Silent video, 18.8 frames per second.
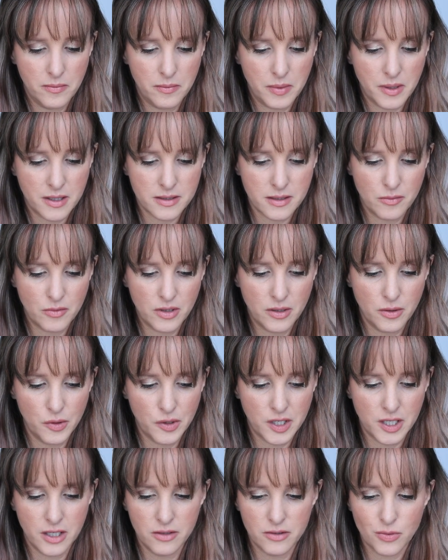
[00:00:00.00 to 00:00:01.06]
because I'm really
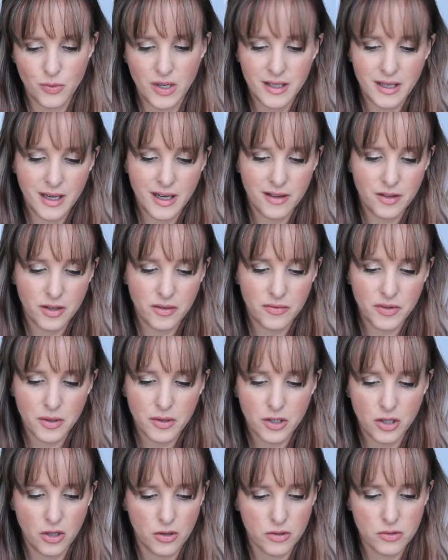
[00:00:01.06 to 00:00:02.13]
only going to use one. Yeah, they're
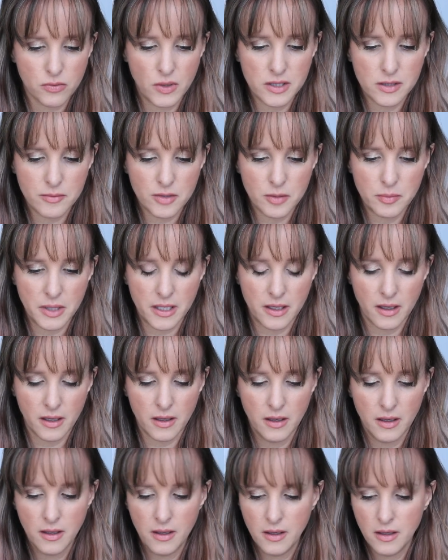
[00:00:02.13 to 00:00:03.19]
close. One's more
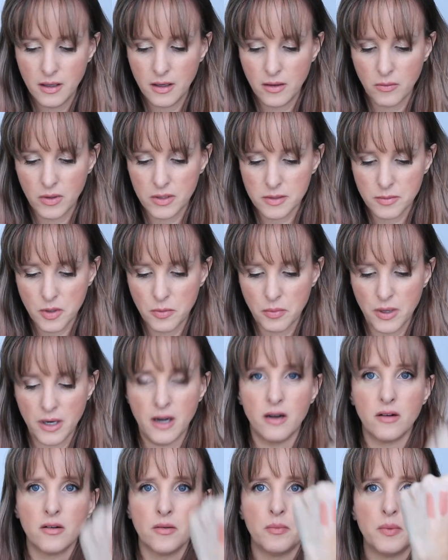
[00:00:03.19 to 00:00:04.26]
pink and one's more
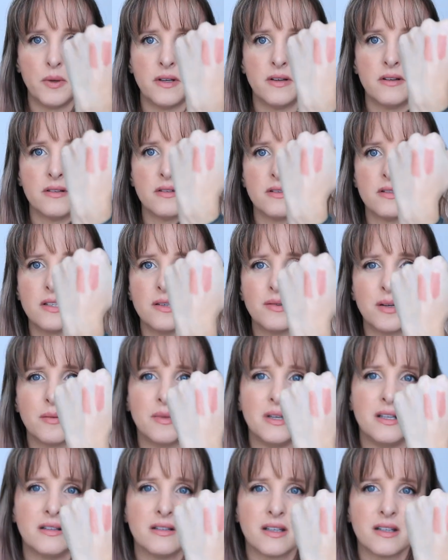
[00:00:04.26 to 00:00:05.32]
brown, but see what I
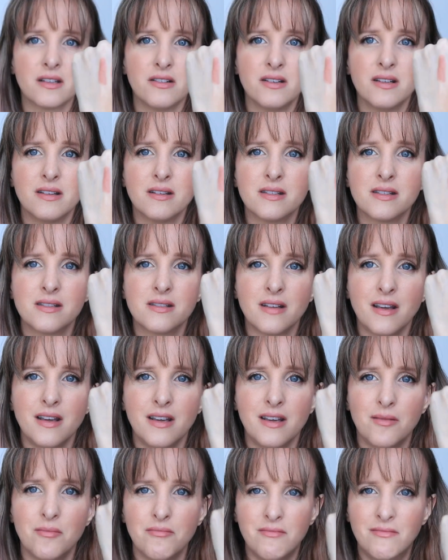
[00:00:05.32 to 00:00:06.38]
mean? Like they're in the
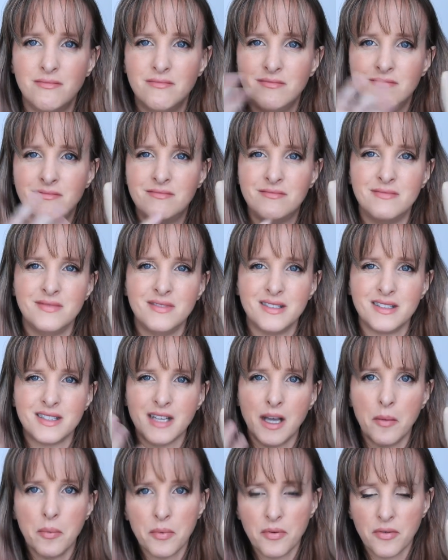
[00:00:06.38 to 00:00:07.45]
same
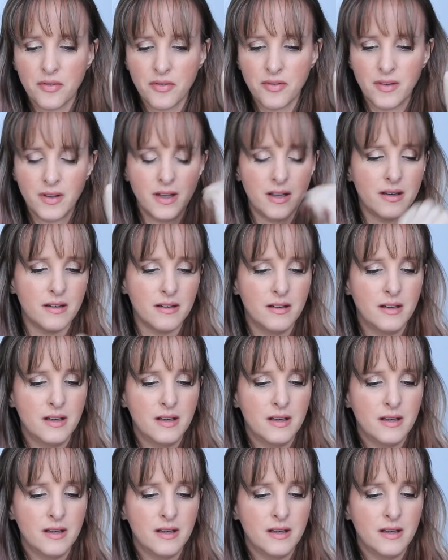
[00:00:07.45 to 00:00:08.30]
depth, and